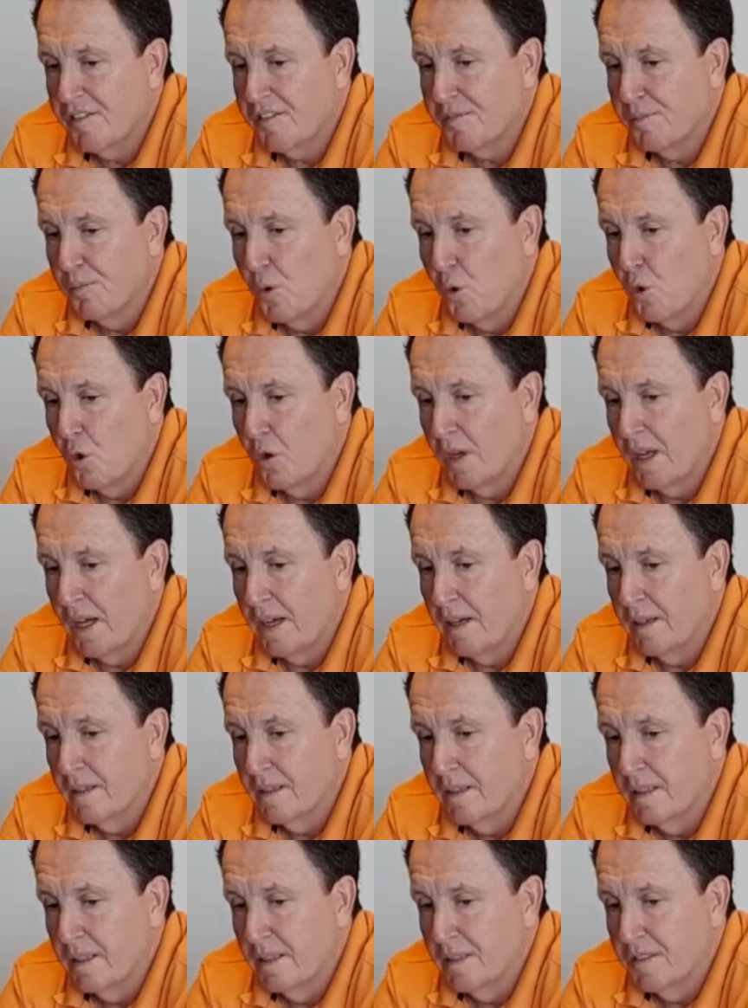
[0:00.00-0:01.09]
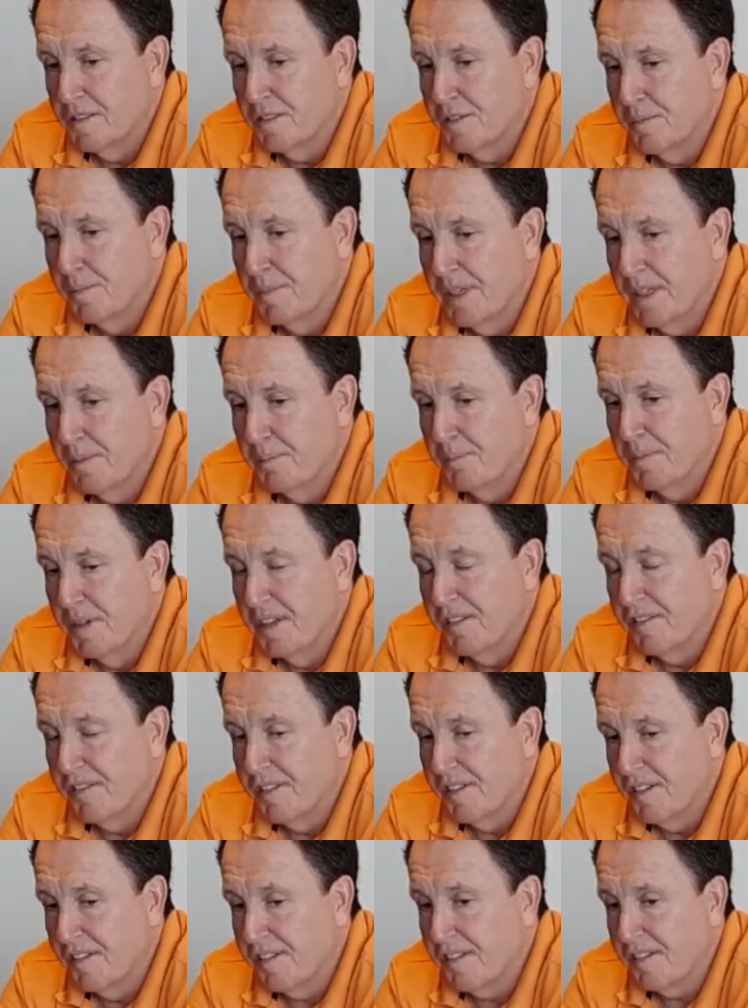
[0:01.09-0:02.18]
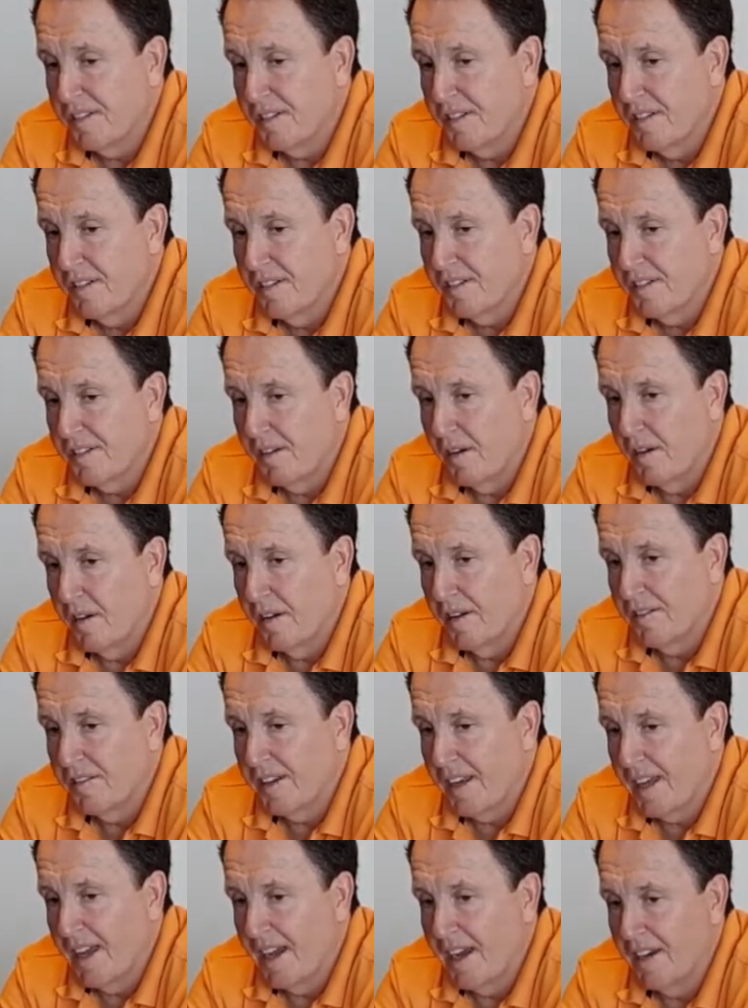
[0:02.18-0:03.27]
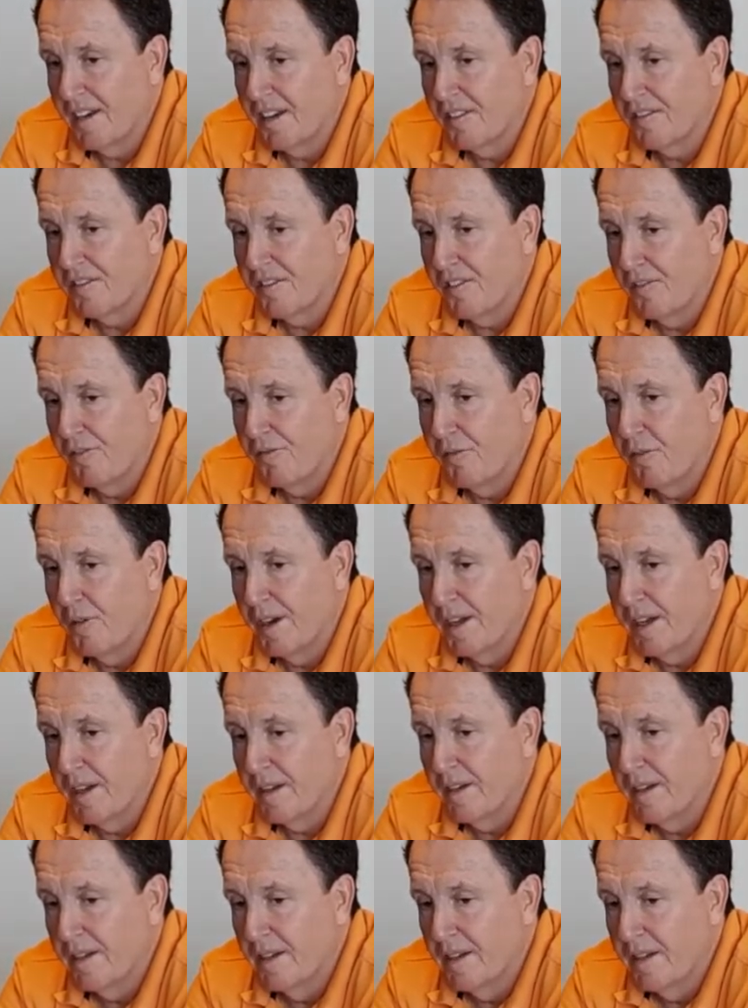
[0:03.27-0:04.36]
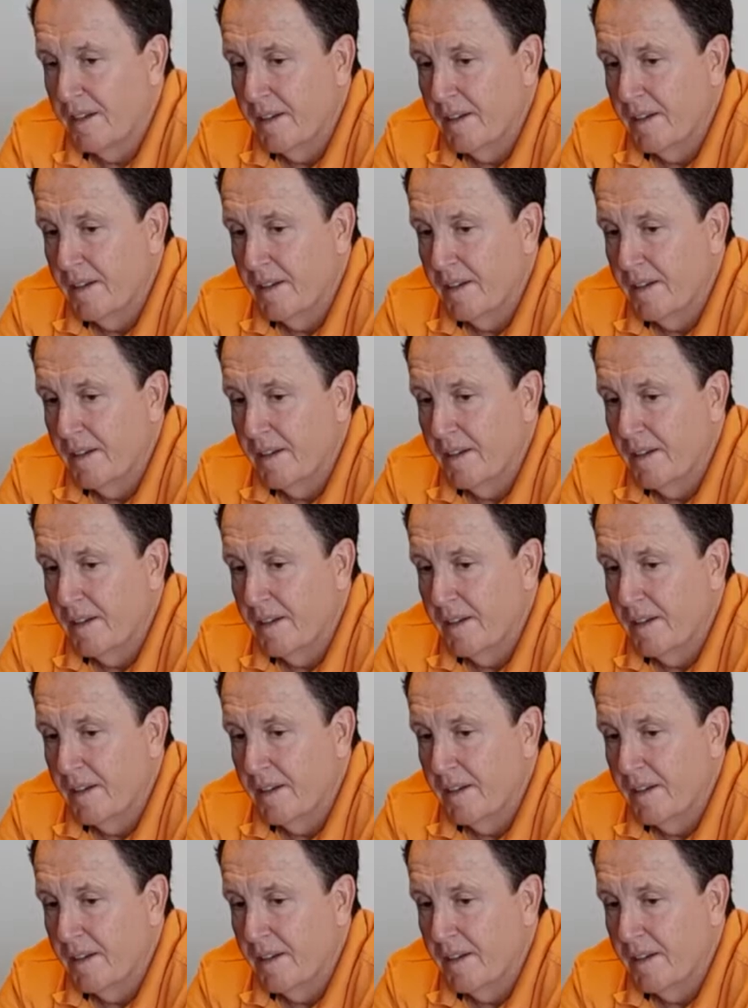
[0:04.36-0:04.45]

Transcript: smaller to mid-business size accounting software,